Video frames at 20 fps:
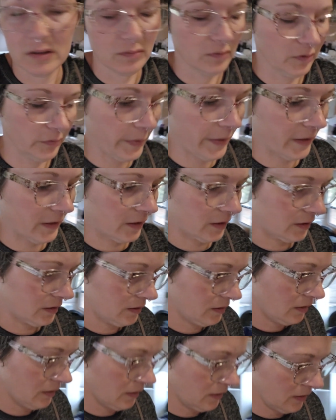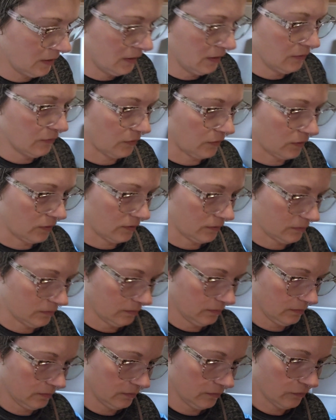was better for
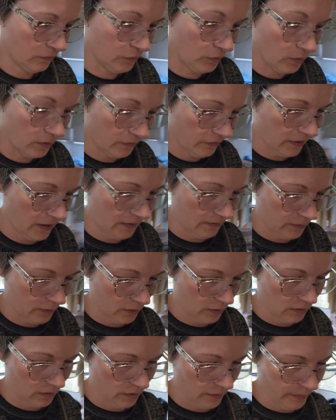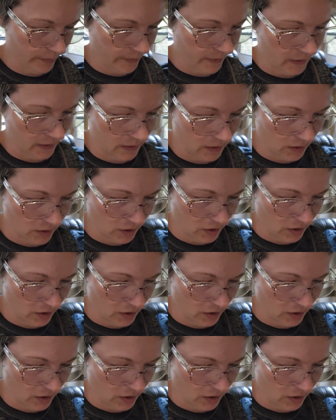fruity flavors, but